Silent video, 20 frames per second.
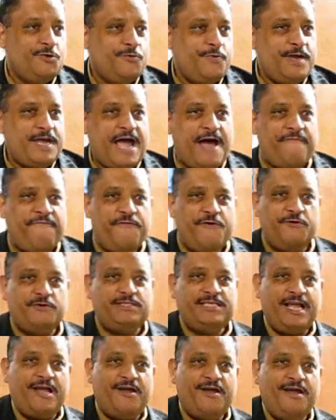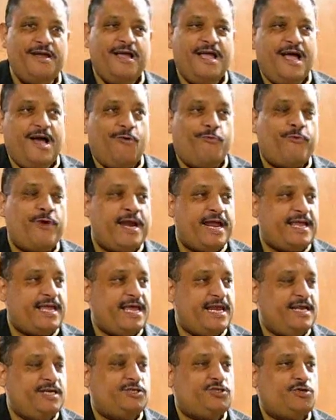We got folks saying, when they
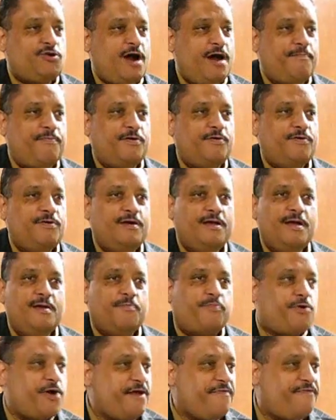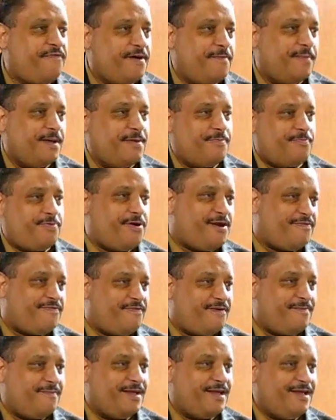get in trouble, pray for me, pray
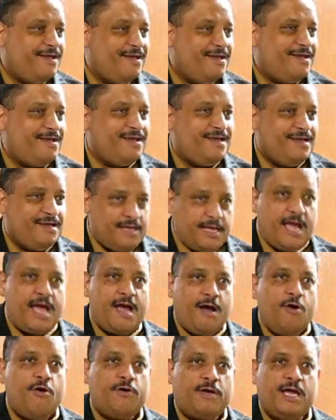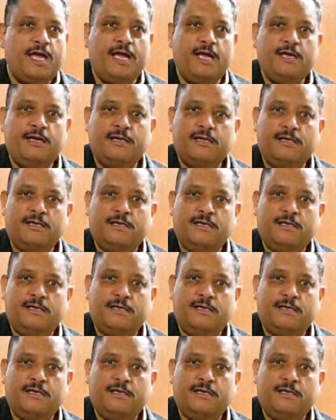for me. Yeah, okay.